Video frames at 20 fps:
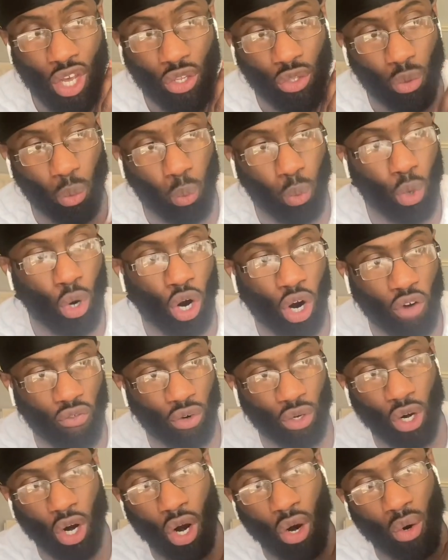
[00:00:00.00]
the war
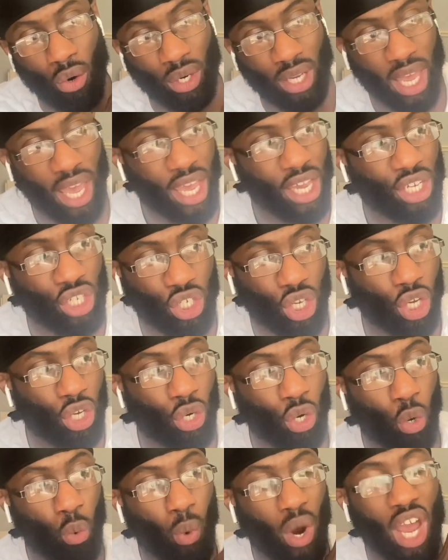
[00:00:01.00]
or the altercation
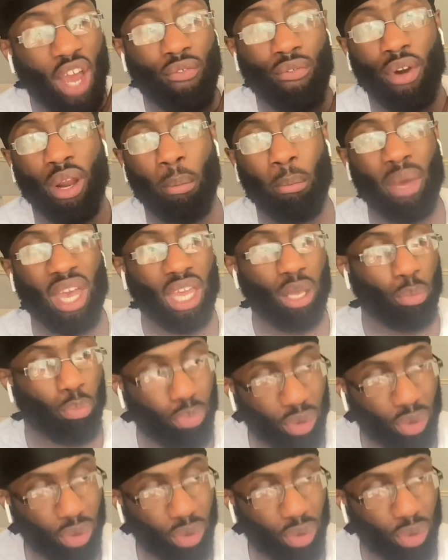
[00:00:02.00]
or whatever it may